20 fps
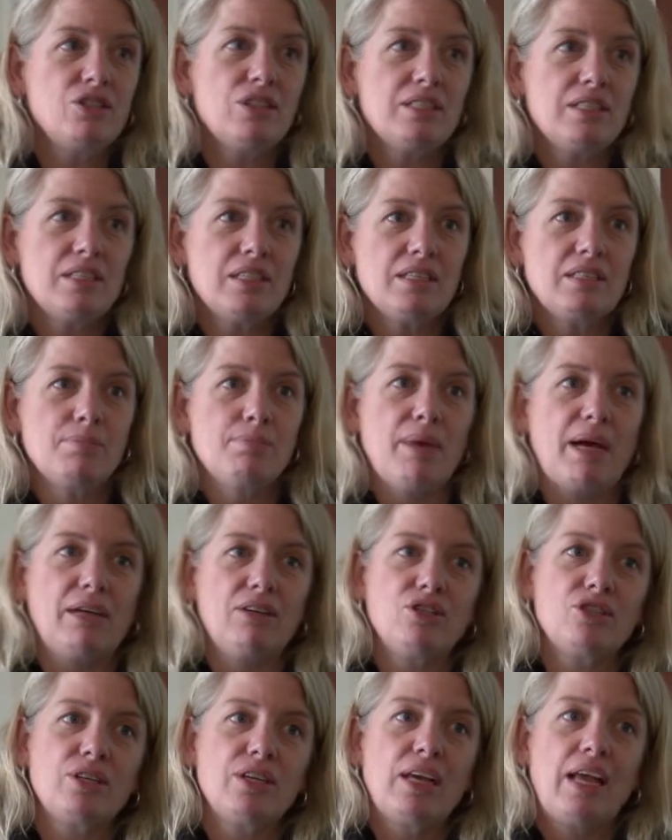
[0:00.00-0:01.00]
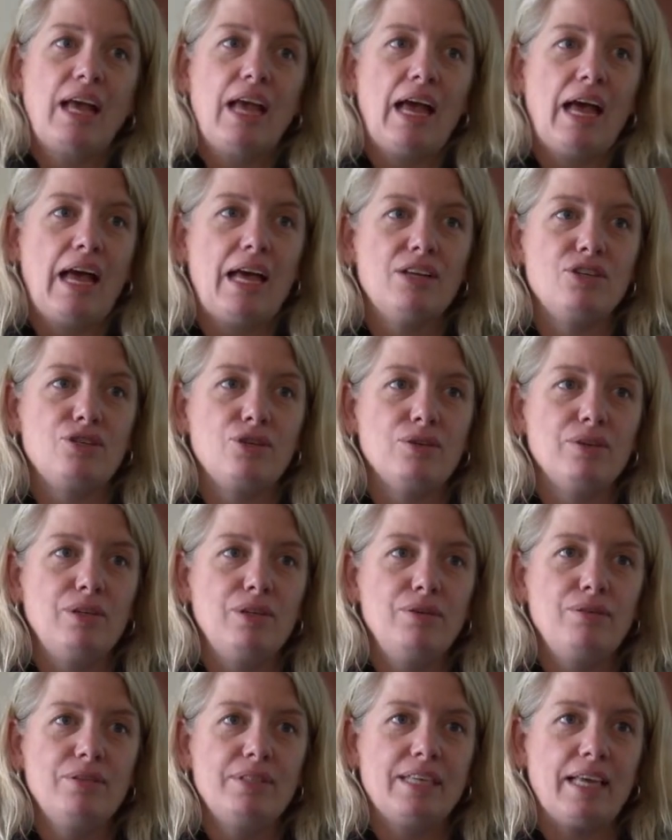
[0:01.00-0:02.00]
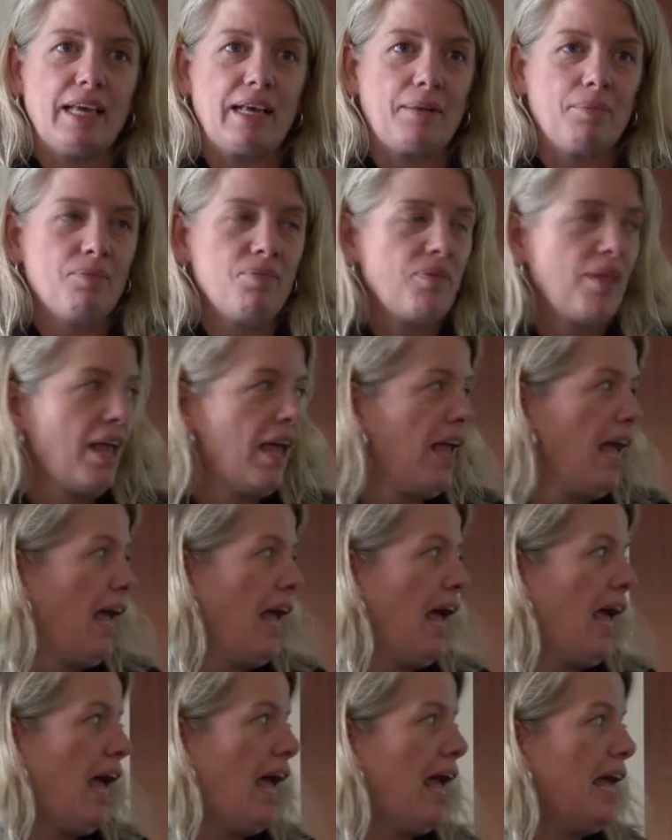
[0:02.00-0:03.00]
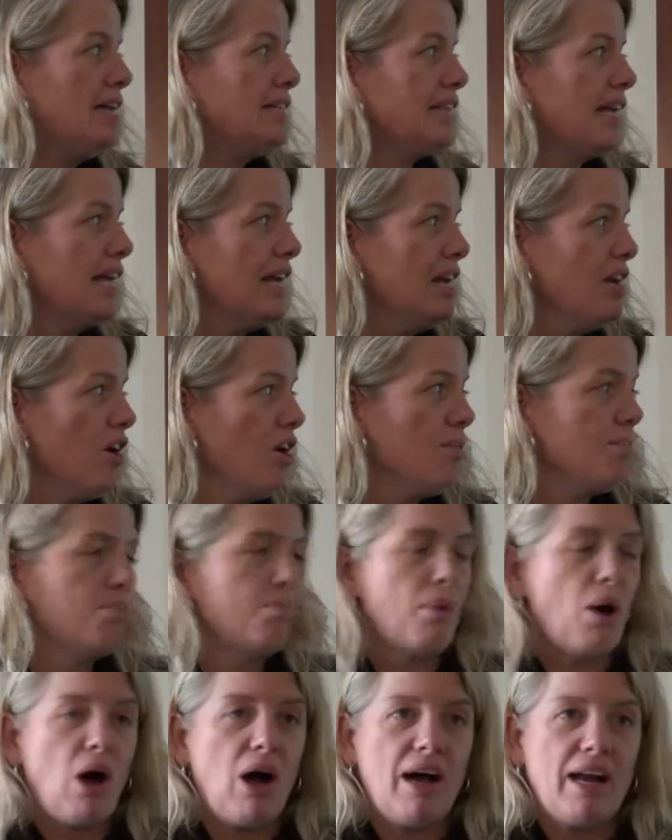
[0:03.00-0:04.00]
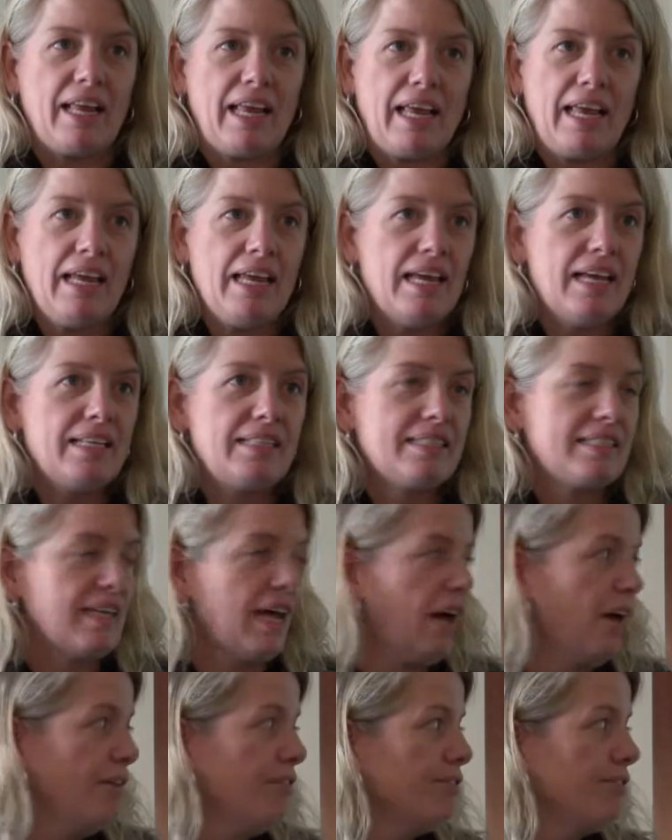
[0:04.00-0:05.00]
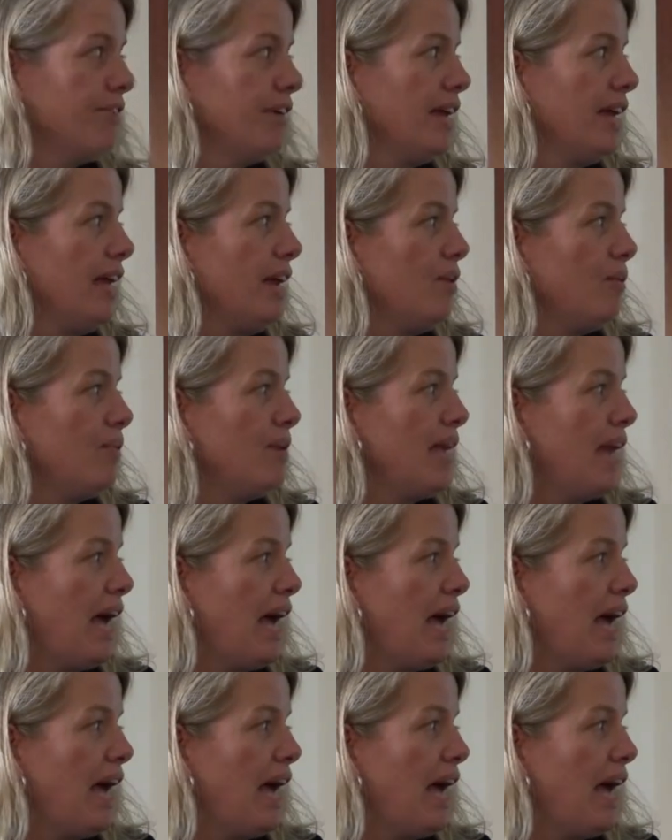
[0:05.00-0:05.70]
just as much as you're losing. And in our body itself, we